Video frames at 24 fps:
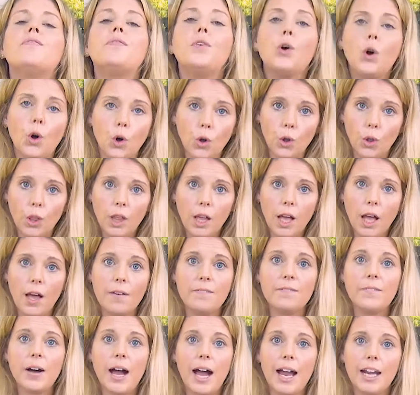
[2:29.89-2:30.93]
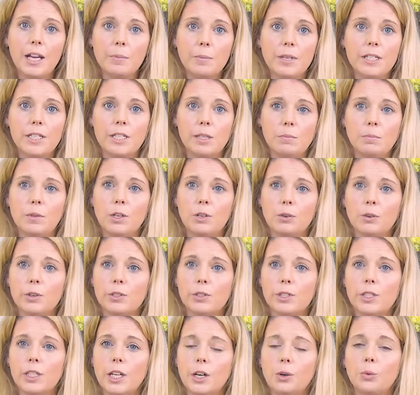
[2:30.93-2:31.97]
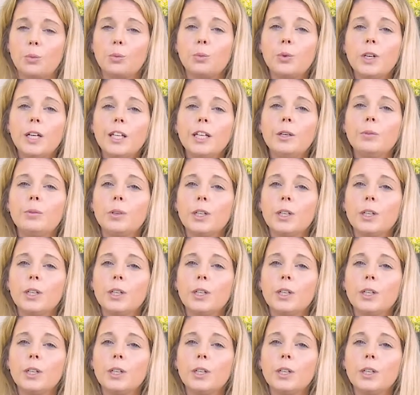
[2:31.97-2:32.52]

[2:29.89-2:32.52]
full of vitamins and minerals that are really,